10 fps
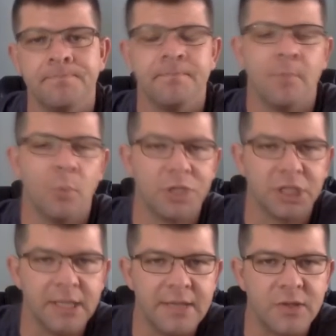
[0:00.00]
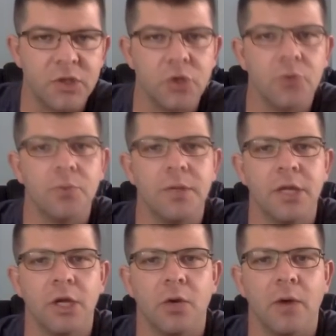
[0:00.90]
which leads to,
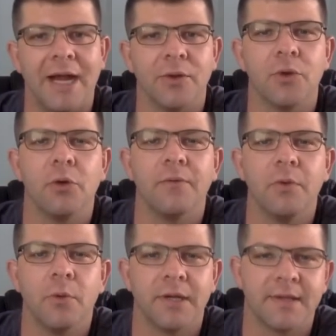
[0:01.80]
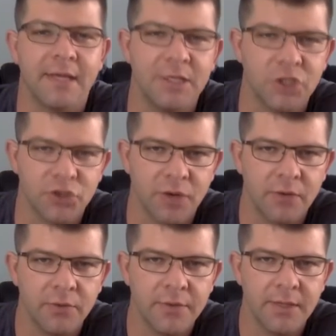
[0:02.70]
I don't know if you want to say he
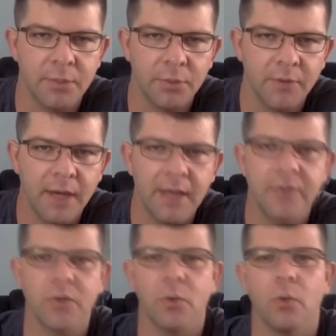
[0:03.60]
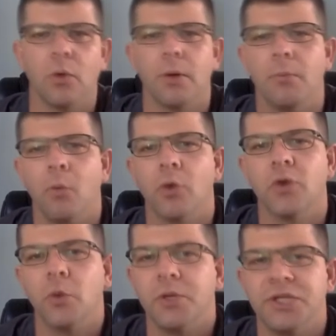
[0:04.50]
struggles to improvise, or more
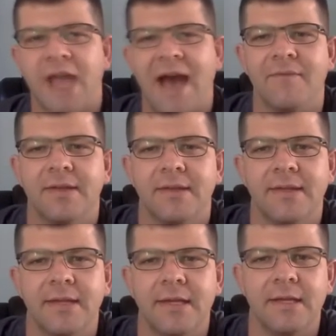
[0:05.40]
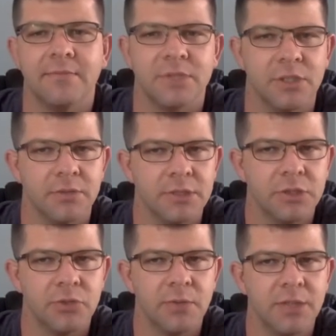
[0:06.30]
so we just haven't seen him do it
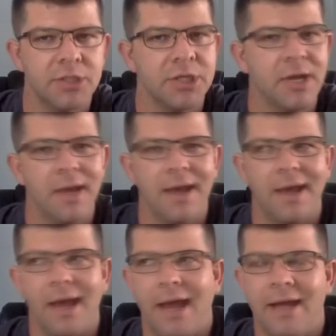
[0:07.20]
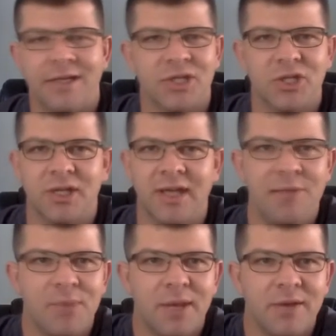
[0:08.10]
too much. And it's just,
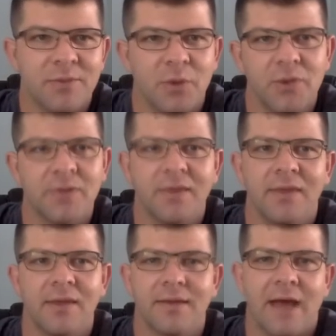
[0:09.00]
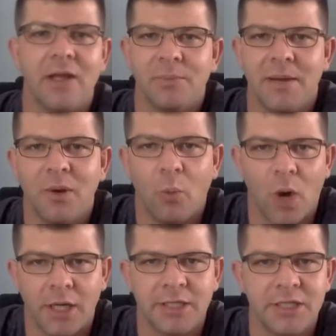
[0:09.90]
again, because most of the things Alabama
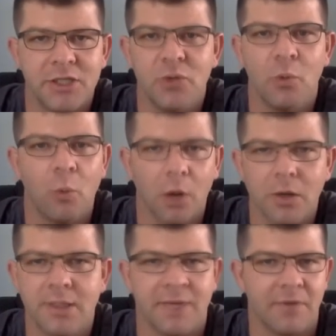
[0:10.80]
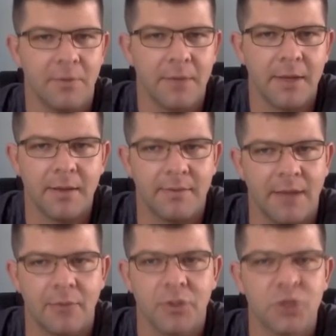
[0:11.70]
wanted to do worked every week.
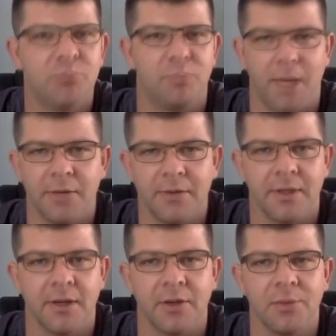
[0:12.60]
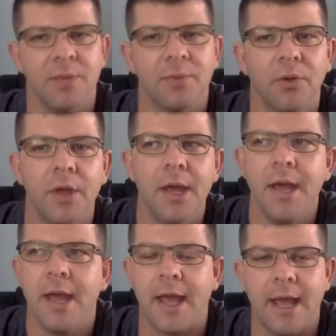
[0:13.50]
They were just better than other people.
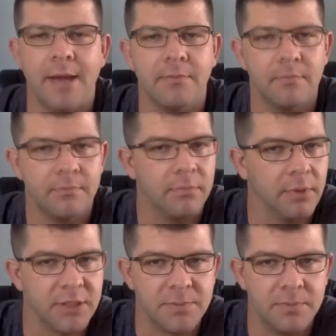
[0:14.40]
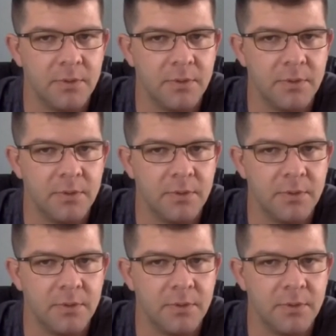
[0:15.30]
And let's,